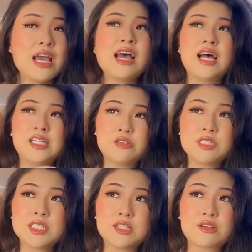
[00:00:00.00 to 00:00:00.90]
I know
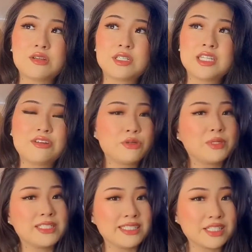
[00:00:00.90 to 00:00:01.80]
it's not good,
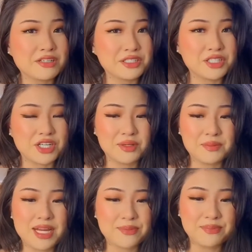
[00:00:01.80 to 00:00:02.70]
everybody's going to come
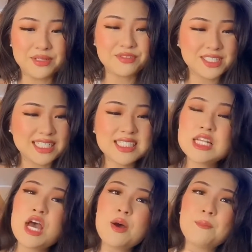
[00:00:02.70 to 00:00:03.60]
at me for this,
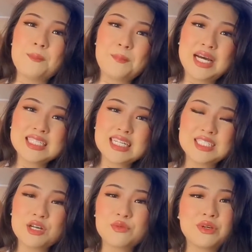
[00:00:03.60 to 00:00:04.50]
but I
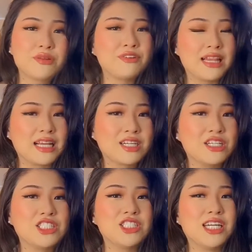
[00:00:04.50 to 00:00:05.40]
don't really feel like
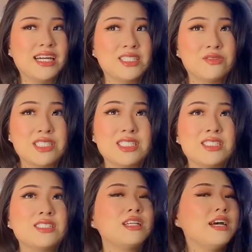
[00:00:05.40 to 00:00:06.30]
going to the
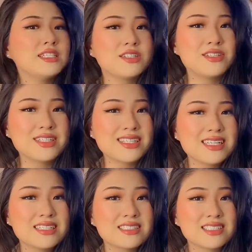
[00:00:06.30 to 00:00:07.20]
hairdressers at all.
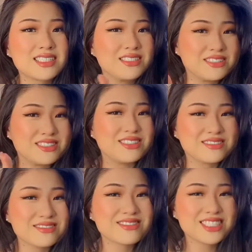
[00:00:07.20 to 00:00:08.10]
So
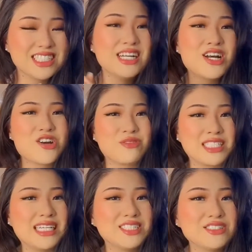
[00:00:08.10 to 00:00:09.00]
what
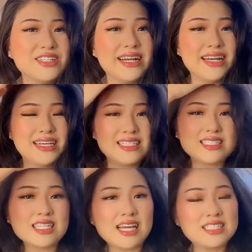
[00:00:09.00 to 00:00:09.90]
I do
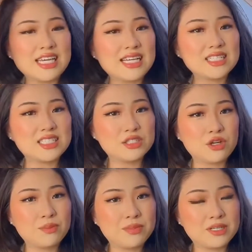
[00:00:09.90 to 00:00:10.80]
is I take the
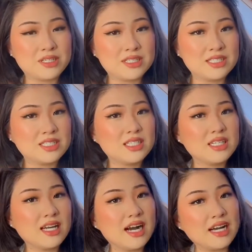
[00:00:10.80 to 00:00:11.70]
top part,
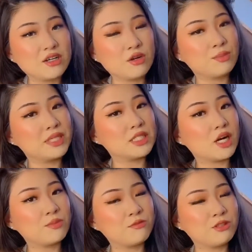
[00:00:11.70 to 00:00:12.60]
I comb it
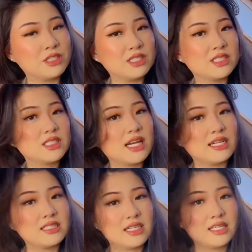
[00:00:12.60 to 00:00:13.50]
upwards,
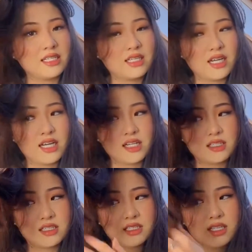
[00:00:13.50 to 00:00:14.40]
and then I cut